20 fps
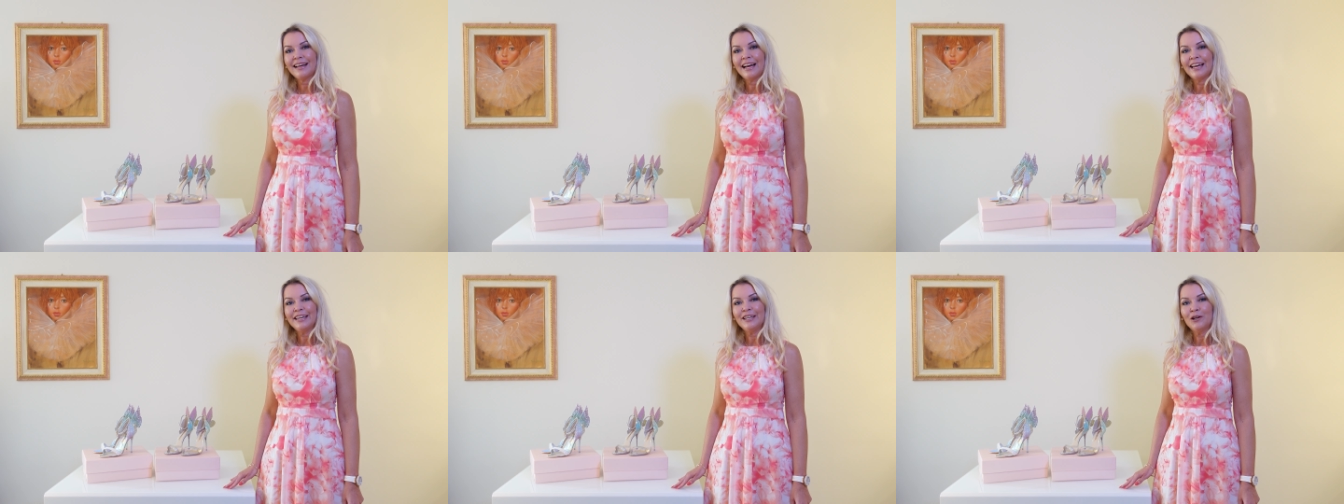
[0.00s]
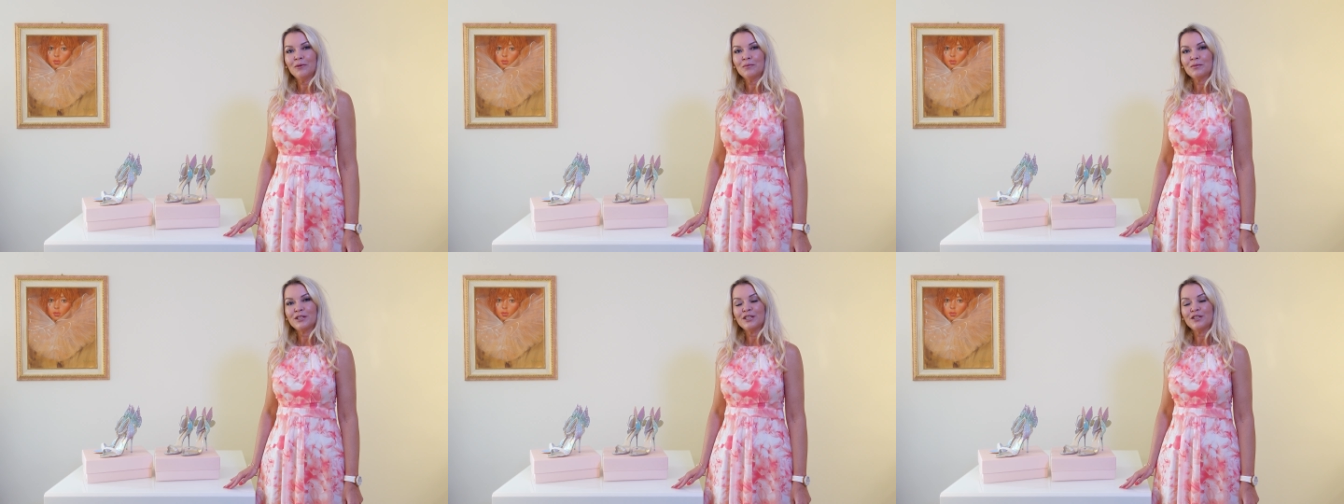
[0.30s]
I
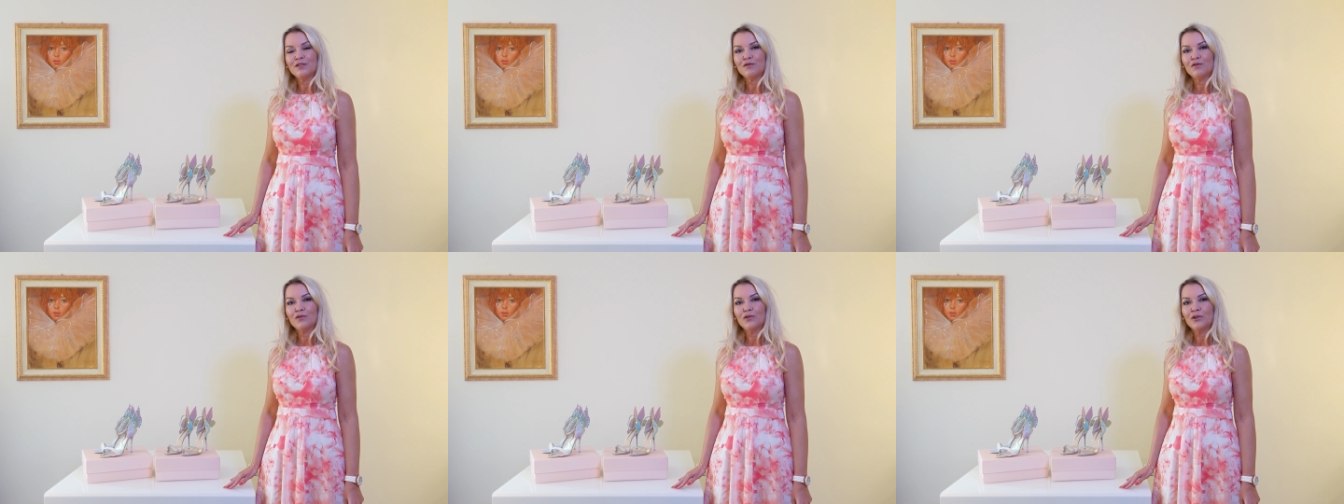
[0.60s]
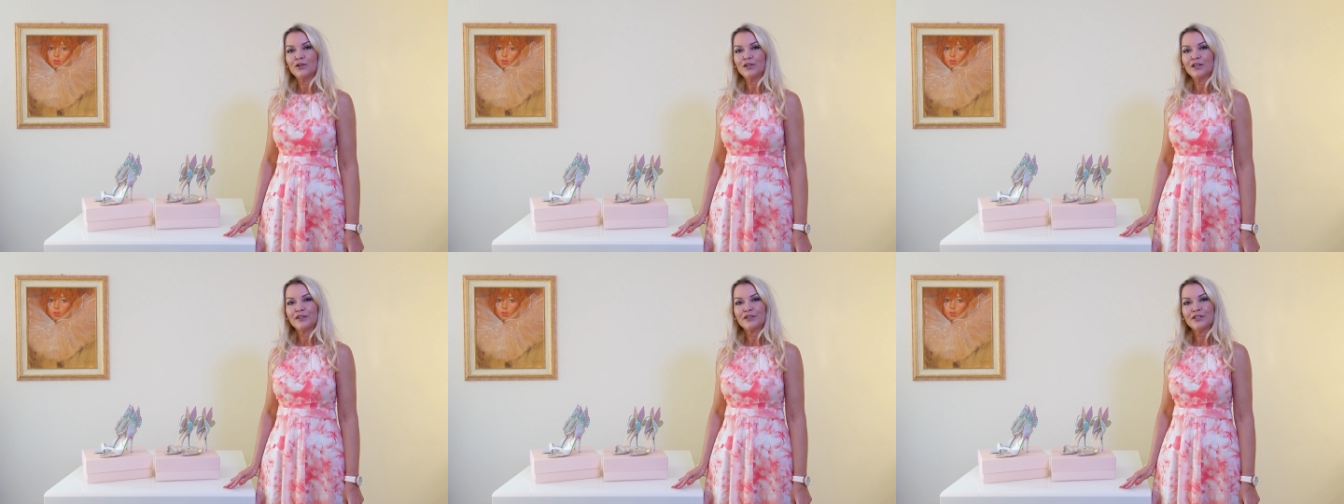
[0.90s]
opted
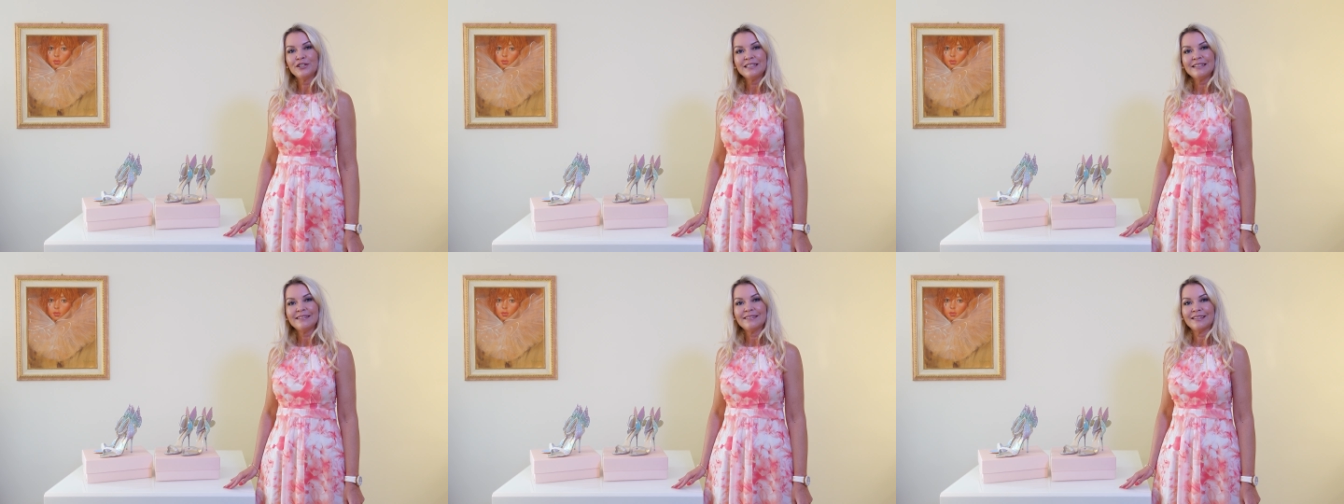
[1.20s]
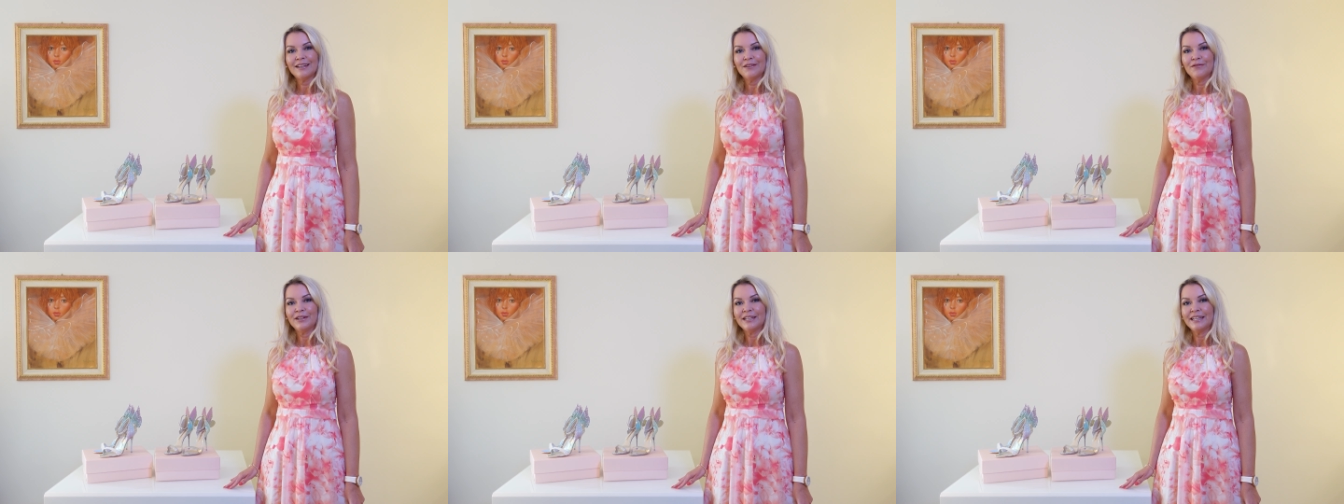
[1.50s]
for
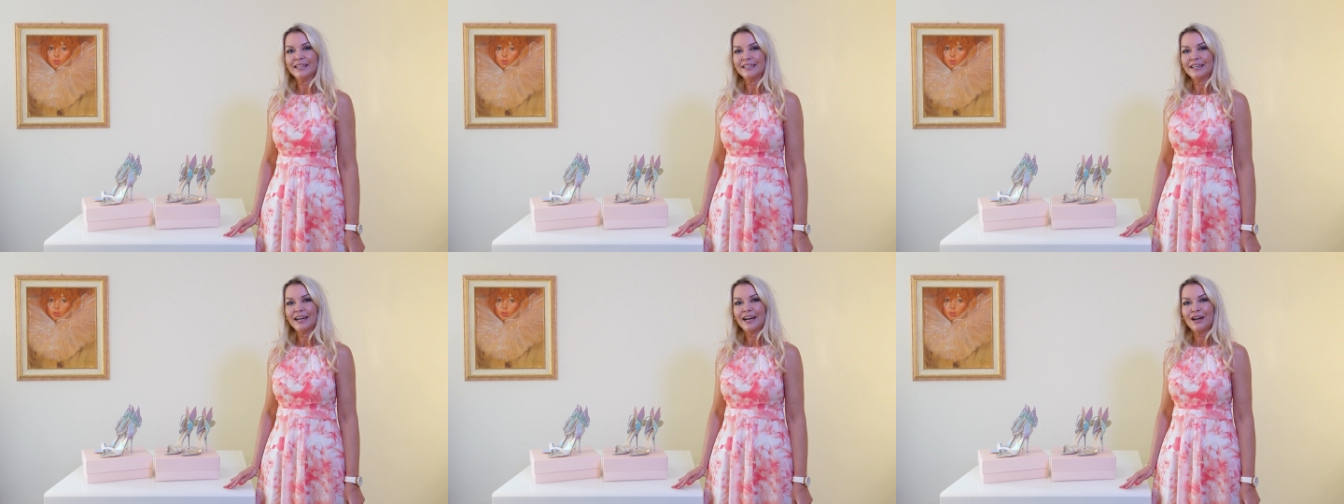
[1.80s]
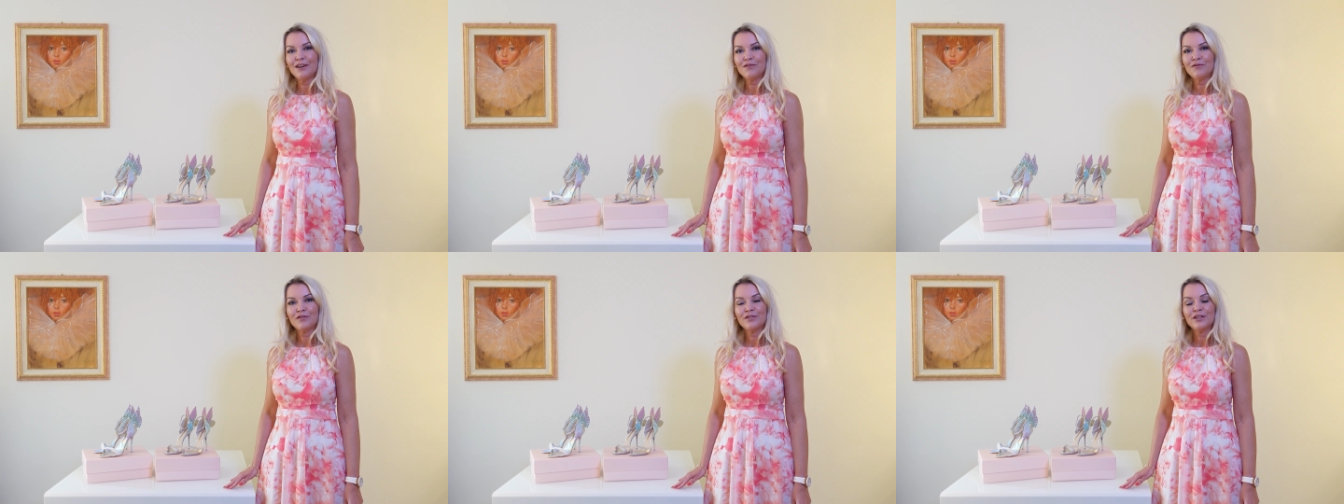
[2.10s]
37 and a
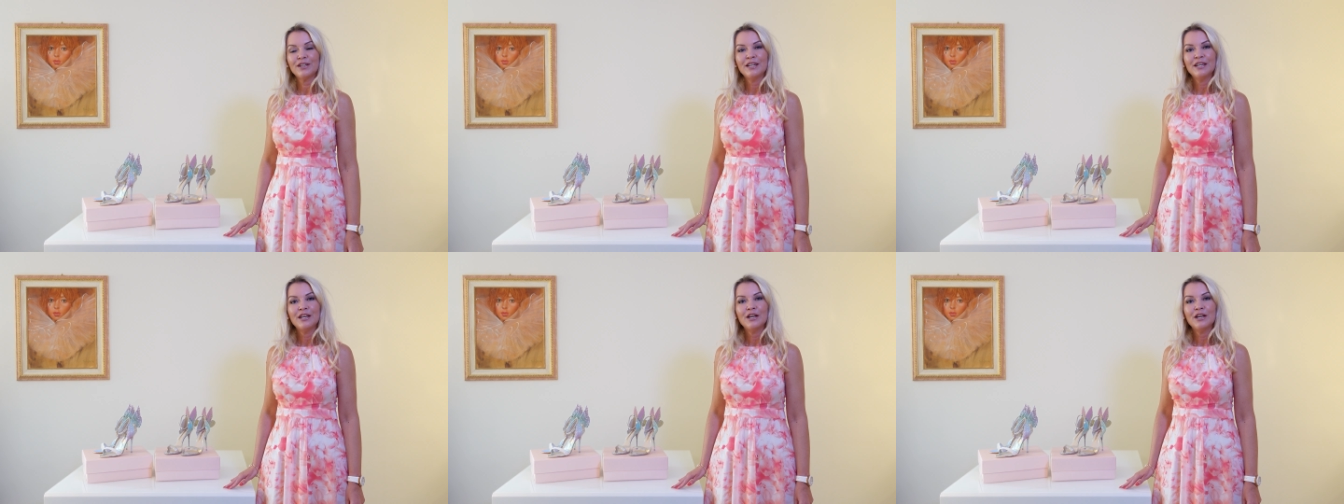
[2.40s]
half,